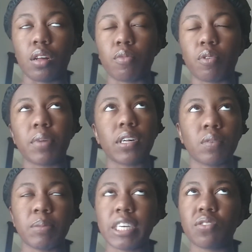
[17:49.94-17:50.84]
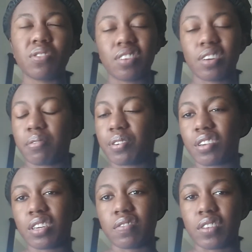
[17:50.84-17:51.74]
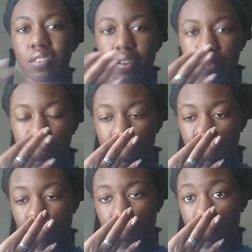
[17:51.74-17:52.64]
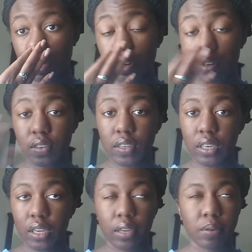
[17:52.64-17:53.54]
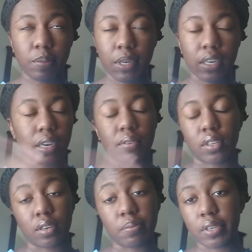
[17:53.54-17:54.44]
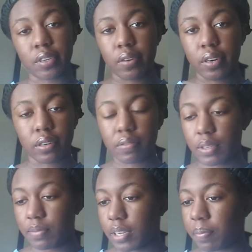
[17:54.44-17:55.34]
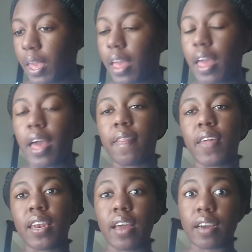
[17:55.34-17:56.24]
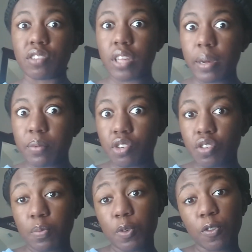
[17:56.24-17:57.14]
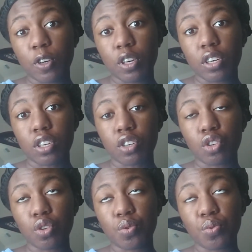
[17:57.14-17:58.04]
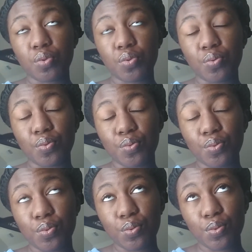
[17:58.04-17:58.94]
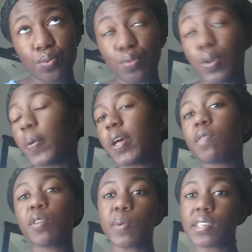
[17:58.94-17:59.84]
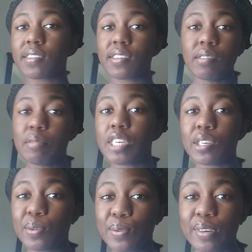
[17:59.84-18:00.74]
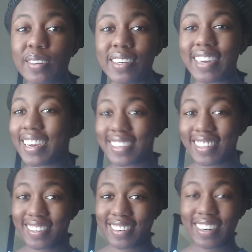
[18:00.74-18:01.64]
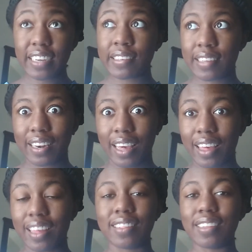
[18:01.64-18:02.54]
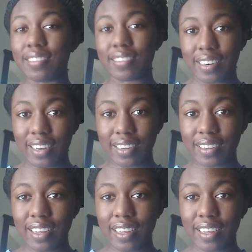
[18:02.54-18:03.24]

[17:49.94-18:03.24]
we might do a soft critique of the stuff that we just turned in on Sunday. I really hope we don't. I don't have time for that. And then after that, we just move on to going over what's going to be due next Sunday, this Sunday.